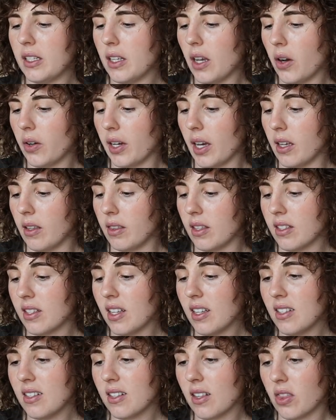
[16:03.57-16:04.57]
Okay, this
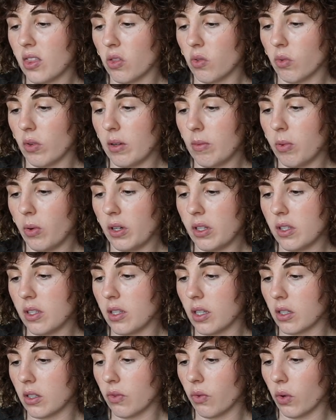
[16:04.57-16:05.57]
has
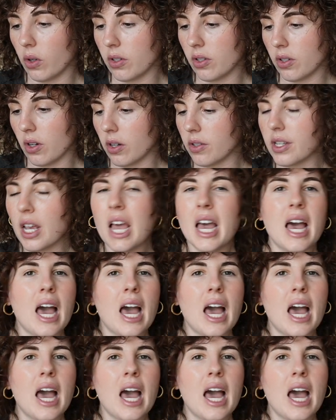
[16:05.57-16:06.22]
3.64 stars.